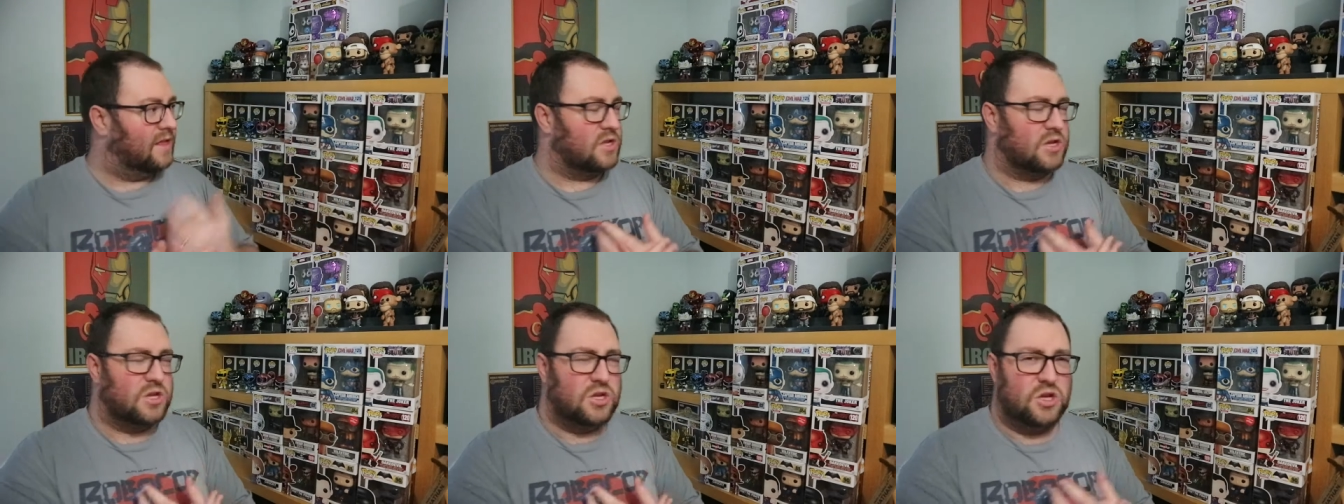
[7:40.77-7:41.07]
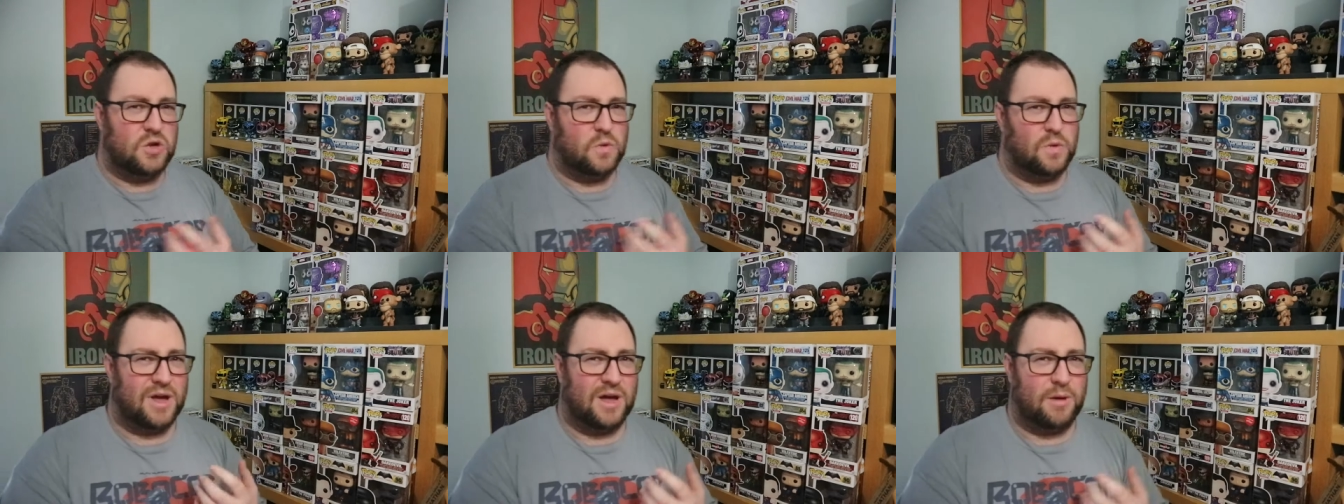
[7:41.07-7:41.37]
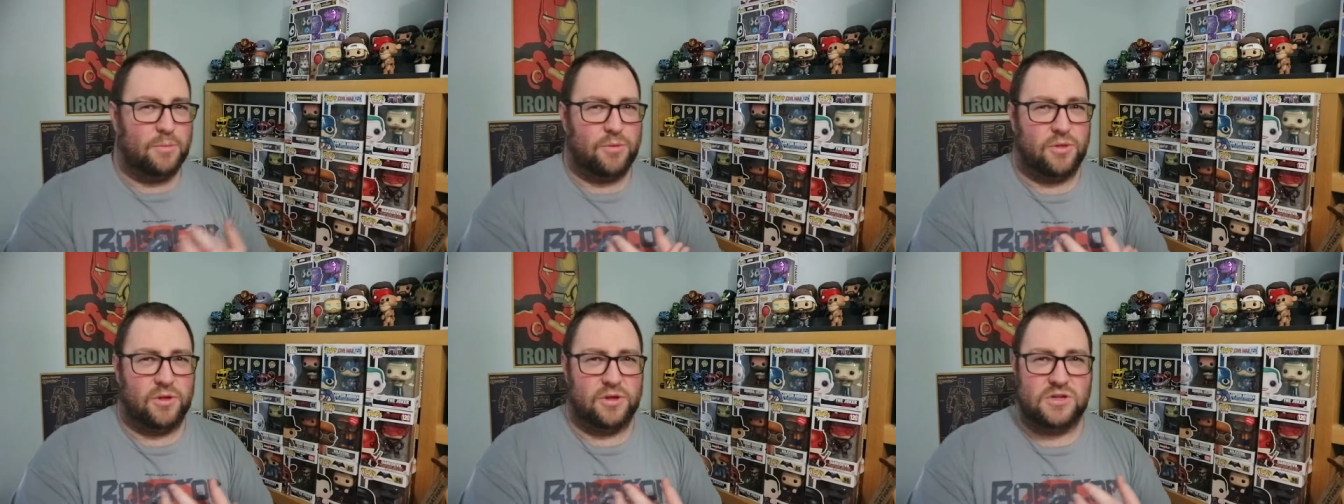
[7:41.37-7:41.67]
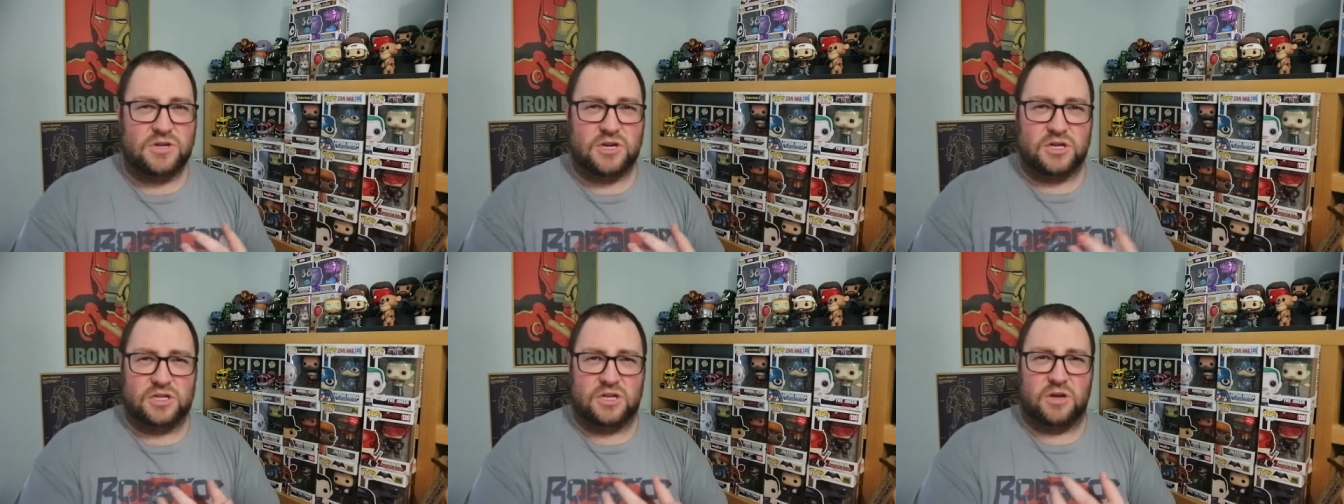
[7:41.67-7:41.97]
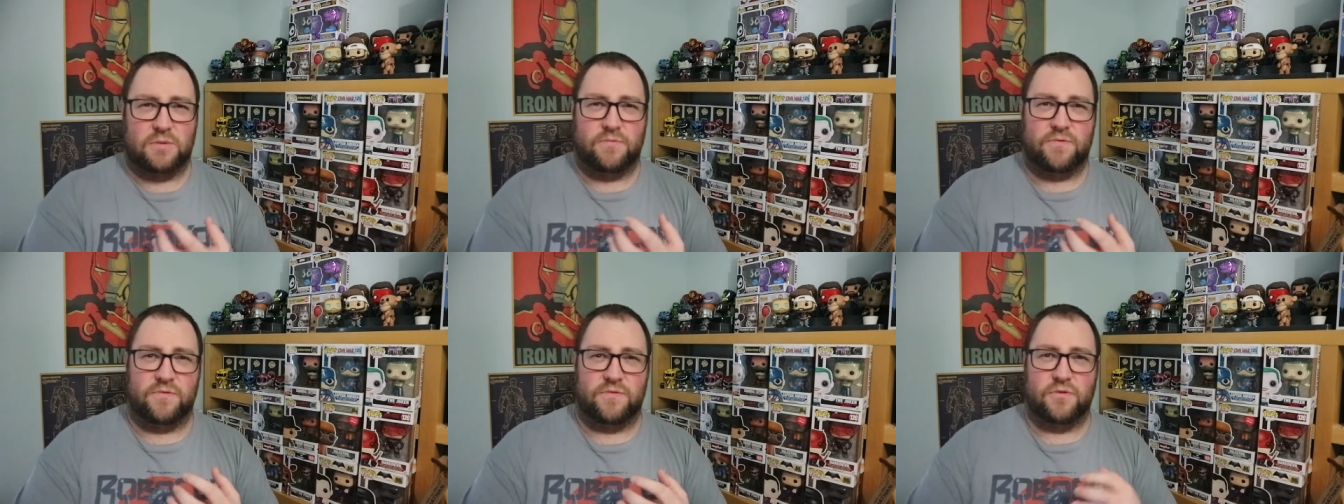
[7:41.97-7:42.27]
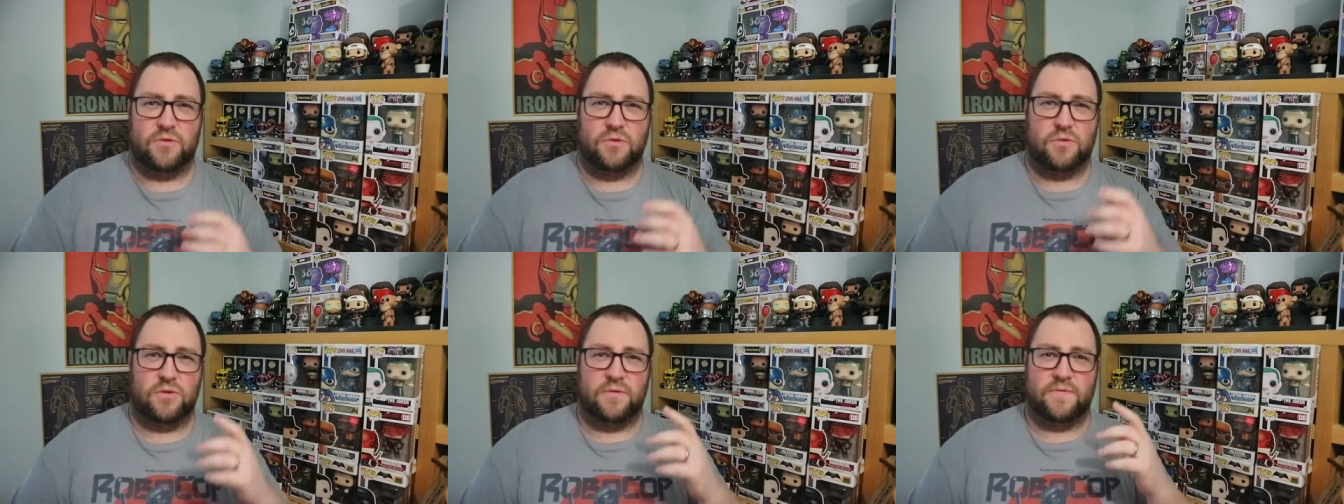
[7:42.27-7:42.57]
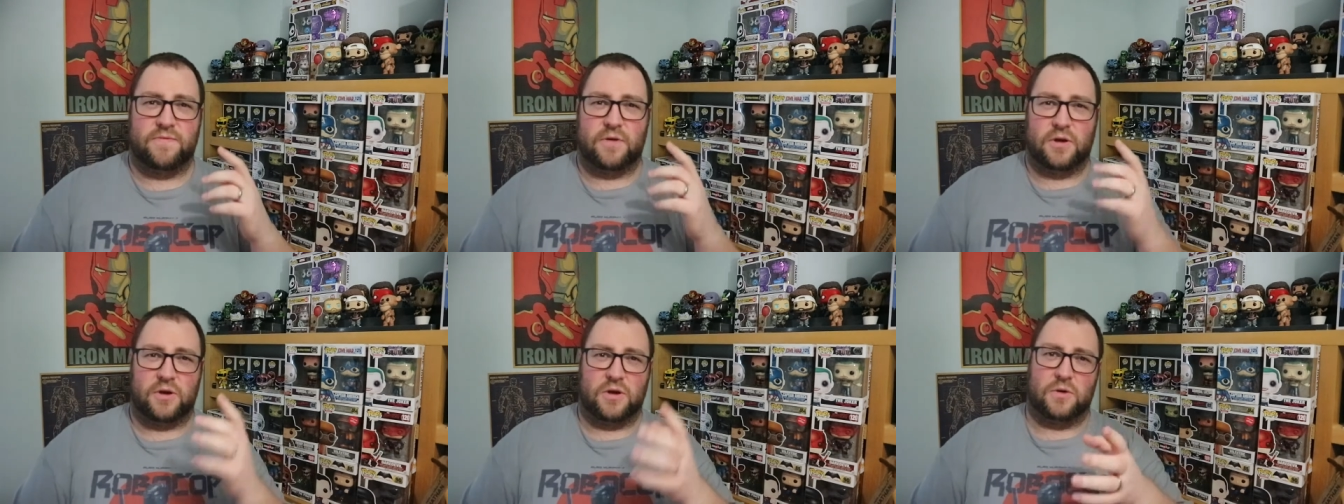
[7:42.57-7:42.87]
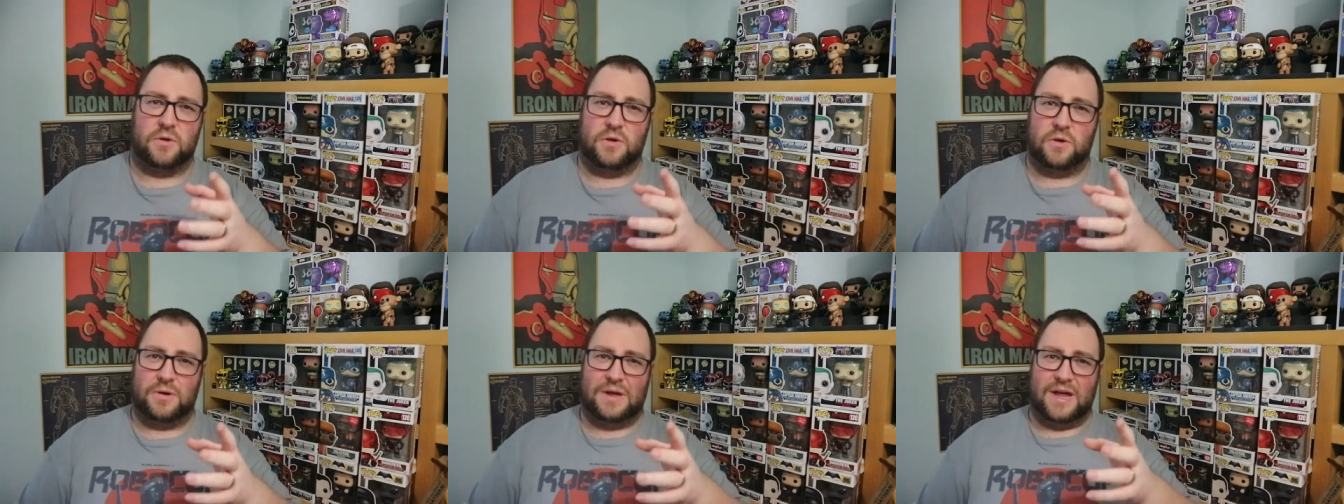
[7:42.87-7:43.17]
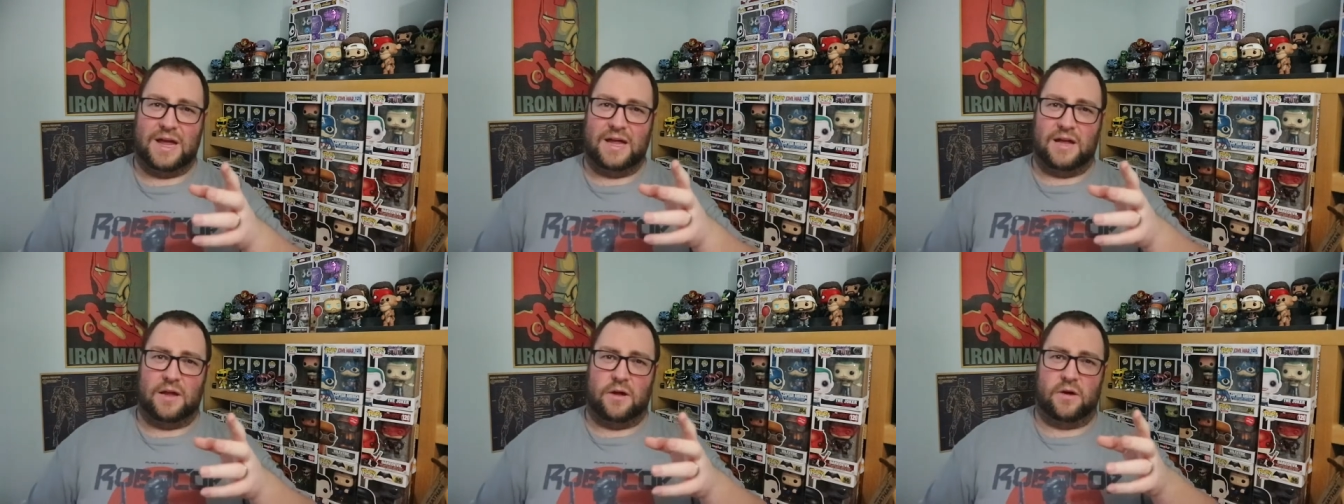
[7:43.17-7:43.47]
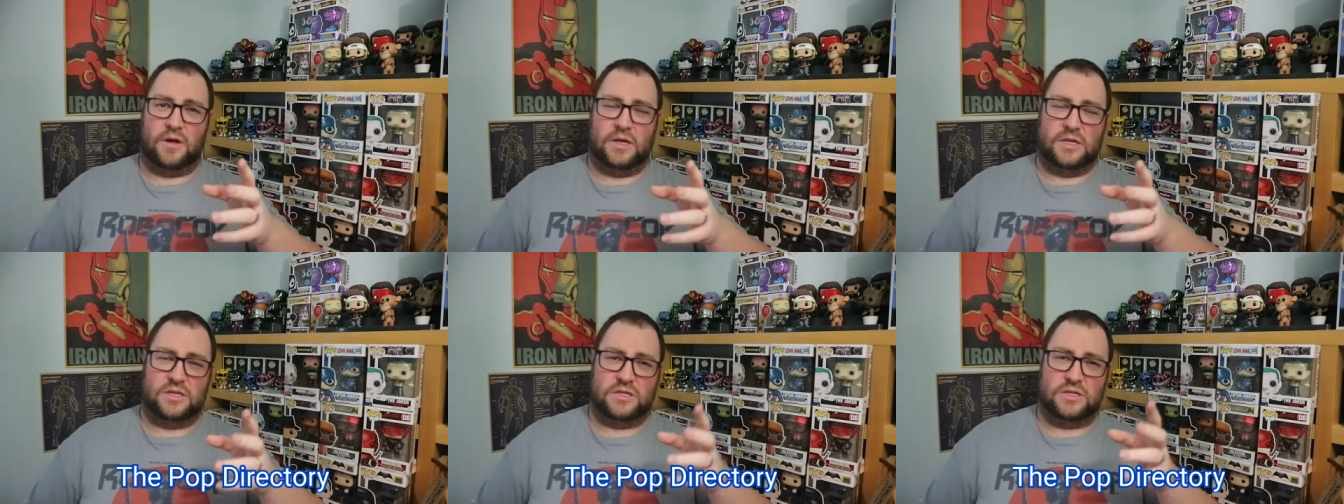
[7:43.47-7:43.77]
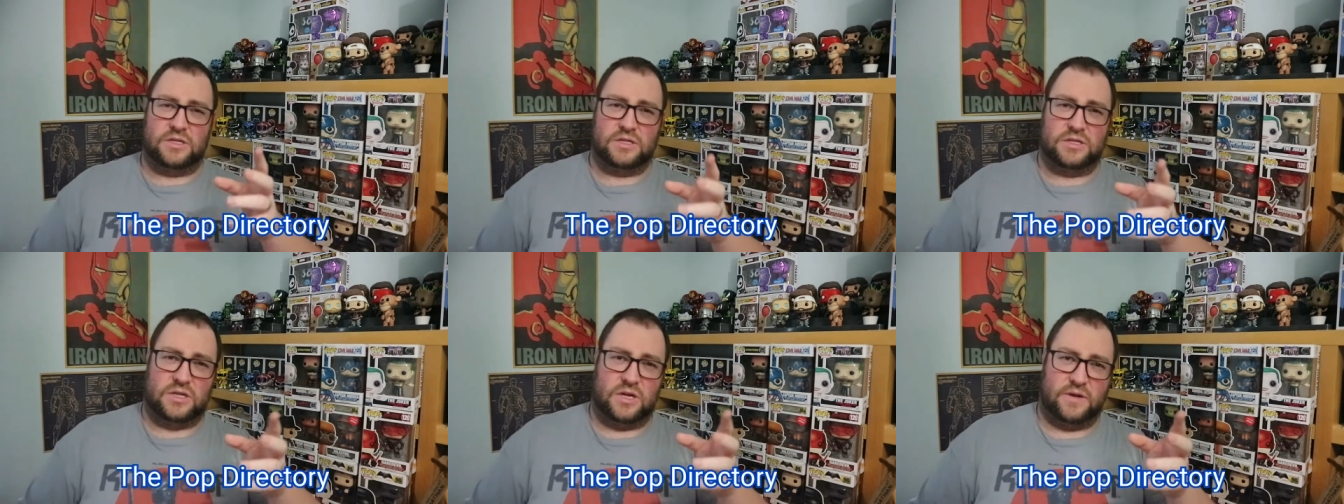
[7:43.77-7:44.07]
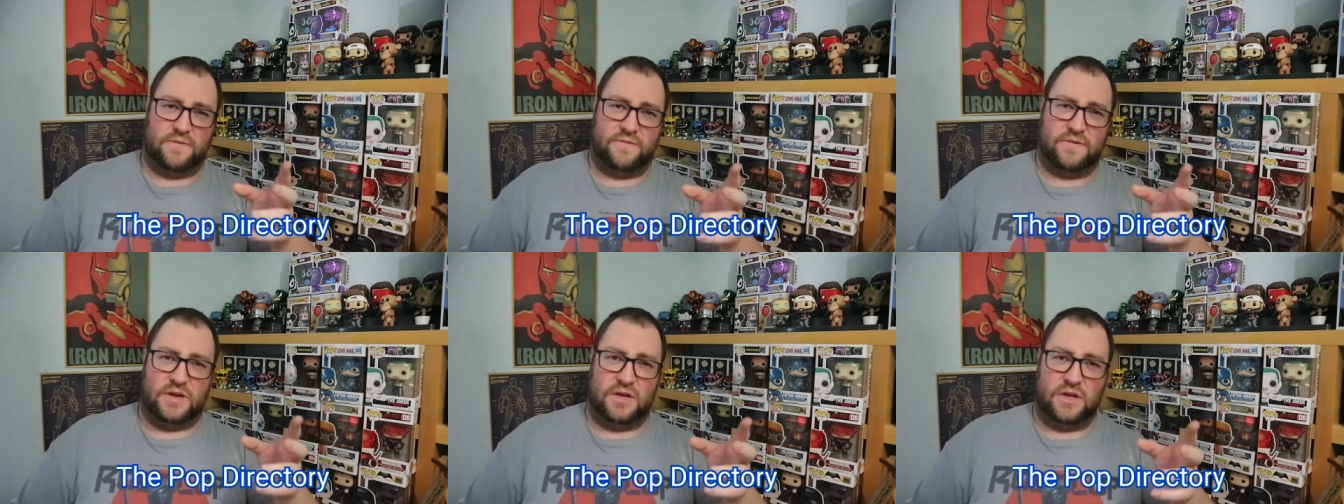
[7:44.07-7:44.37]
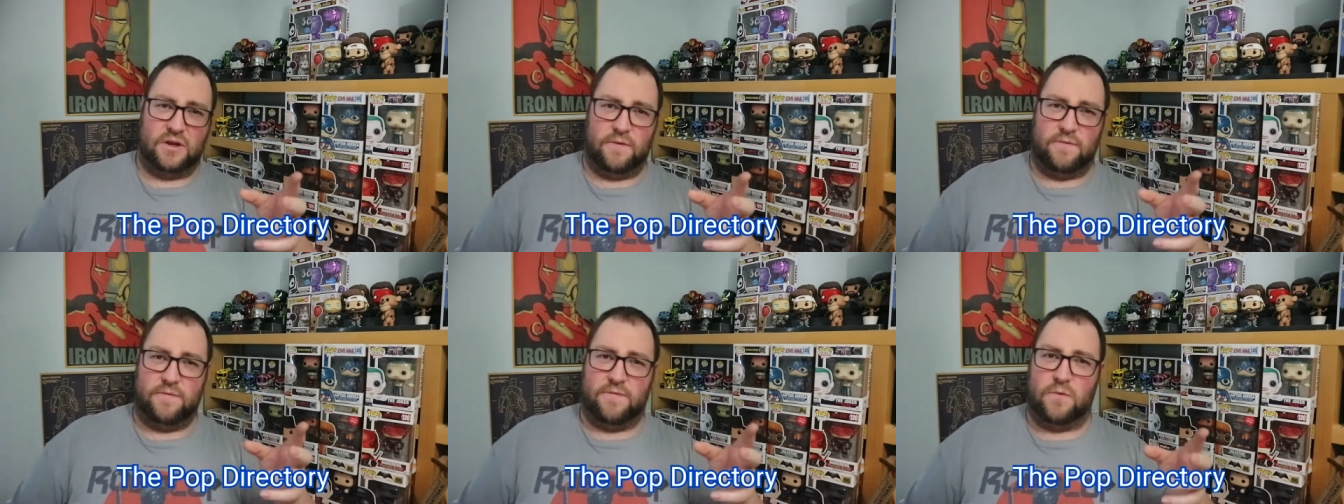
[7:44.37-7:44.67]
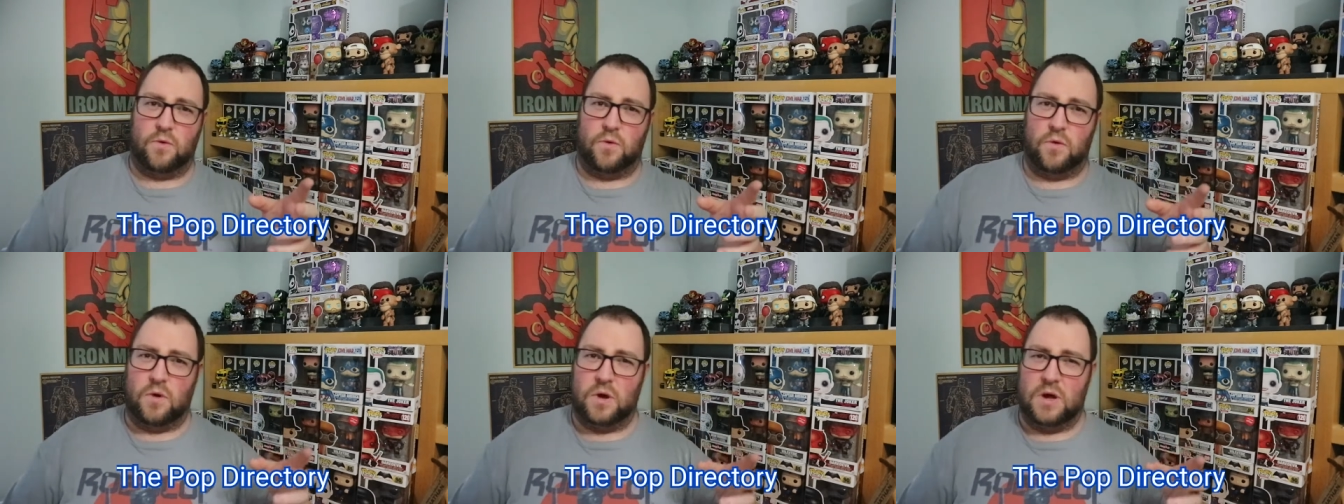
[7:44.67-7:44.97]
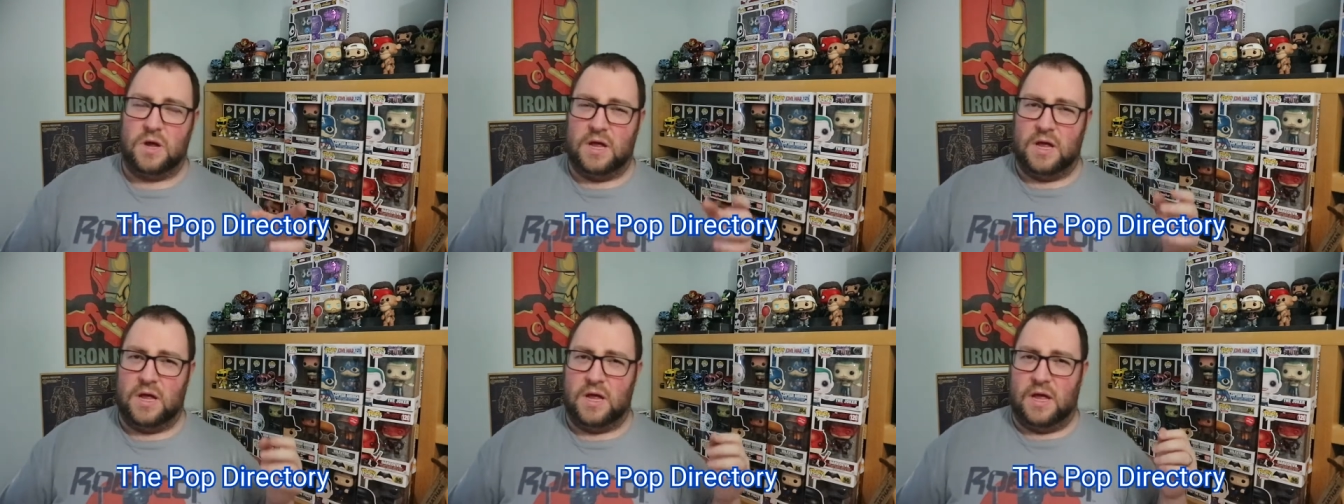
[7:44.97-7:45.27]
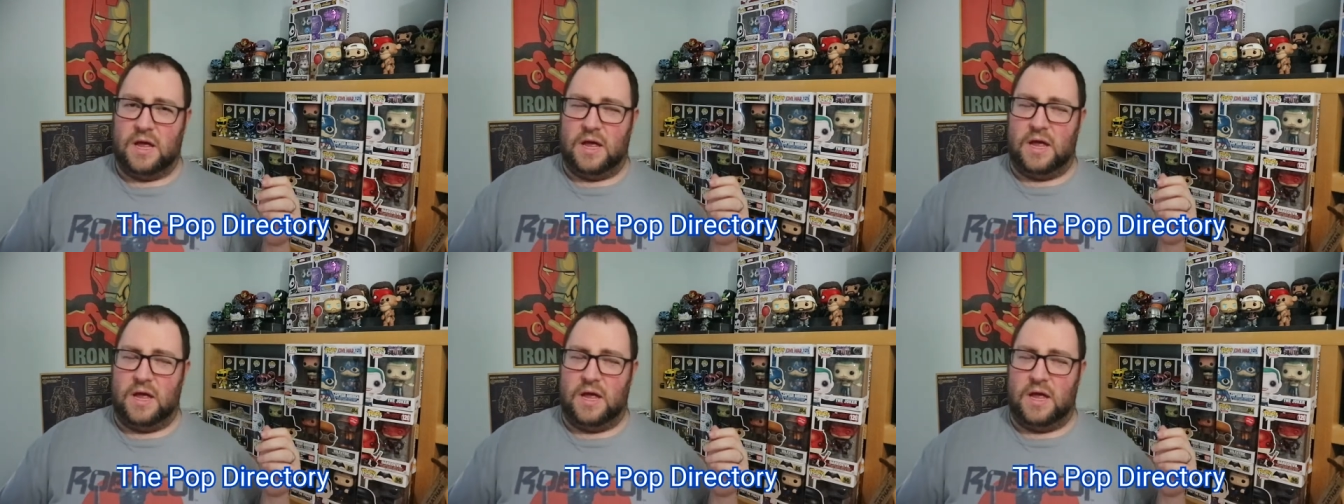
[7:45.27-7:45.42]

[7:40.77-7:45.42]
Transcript: There's a new app that's just come through that Funko UK guys just done a video for.